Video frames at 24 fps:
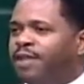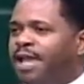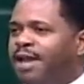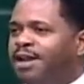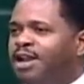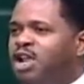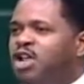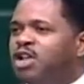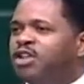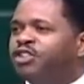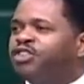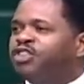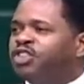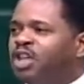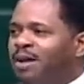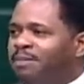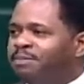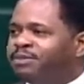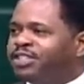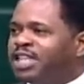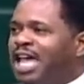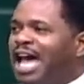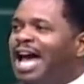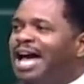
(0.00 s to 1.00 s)
that
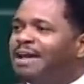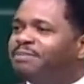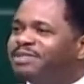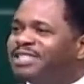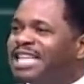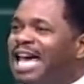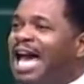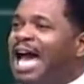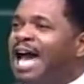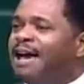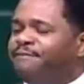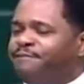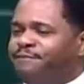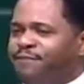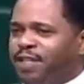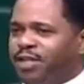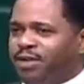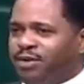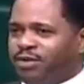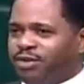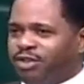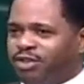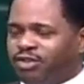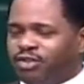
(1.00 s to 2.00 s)
sometimes I
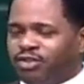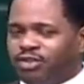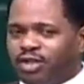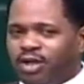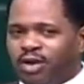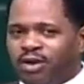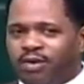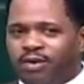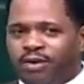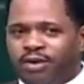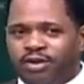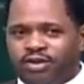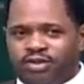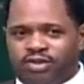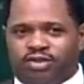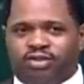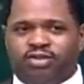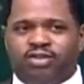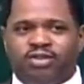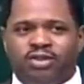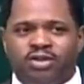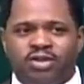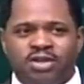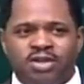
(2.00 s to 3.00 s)
feel
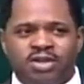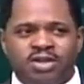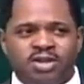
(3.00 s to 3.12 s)
discouraged.